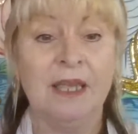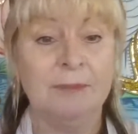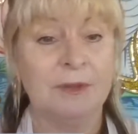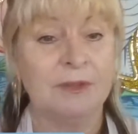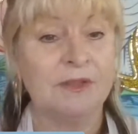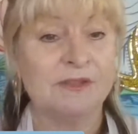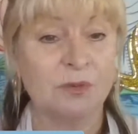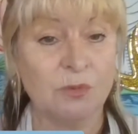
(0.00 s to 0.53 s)

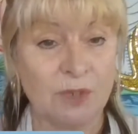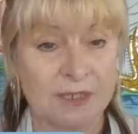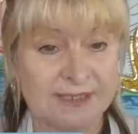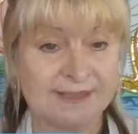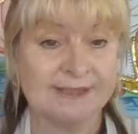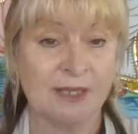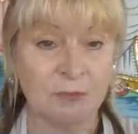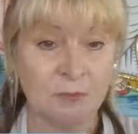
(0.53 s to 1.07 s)
But there's
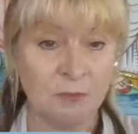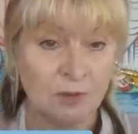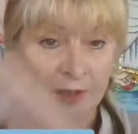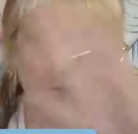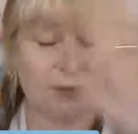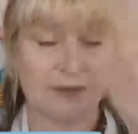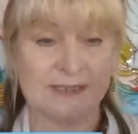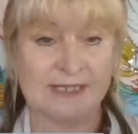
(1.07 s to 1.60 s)
always
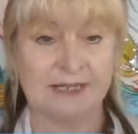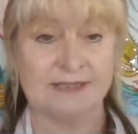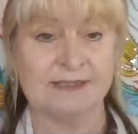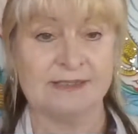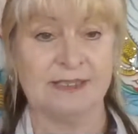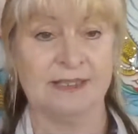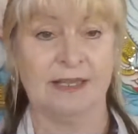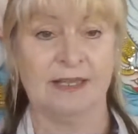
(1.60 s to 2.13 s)
someone
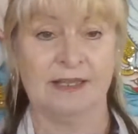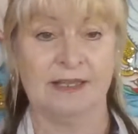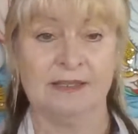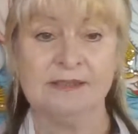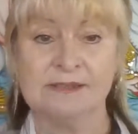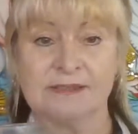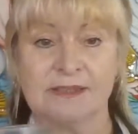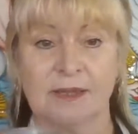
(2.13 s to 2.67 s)
protecting
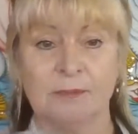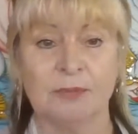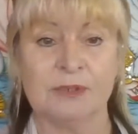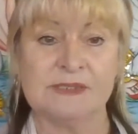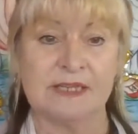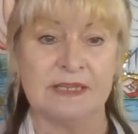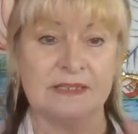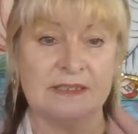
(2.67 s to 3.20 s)
us and
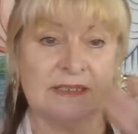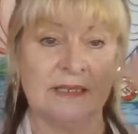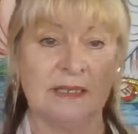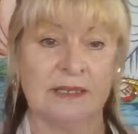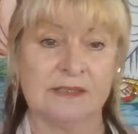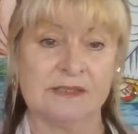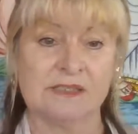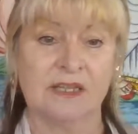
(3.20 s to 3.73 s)
protecting
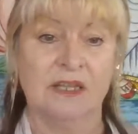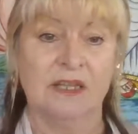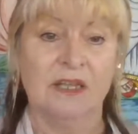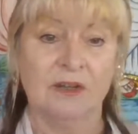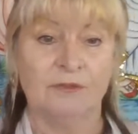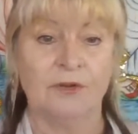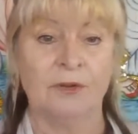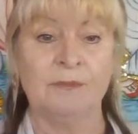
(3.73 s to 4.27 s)
us
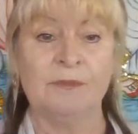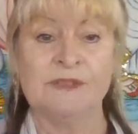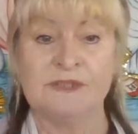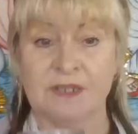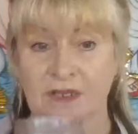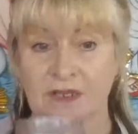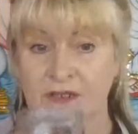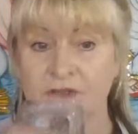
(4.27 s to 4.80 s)
from the
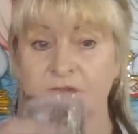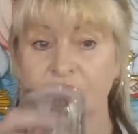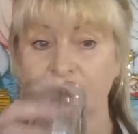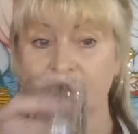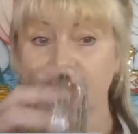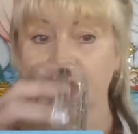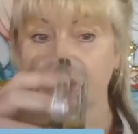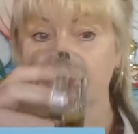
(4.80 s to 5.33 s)
darker
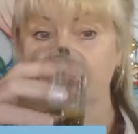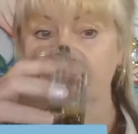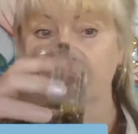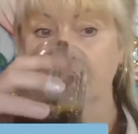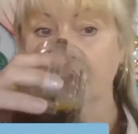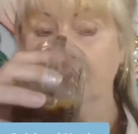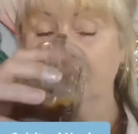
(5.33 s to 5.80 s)
forces.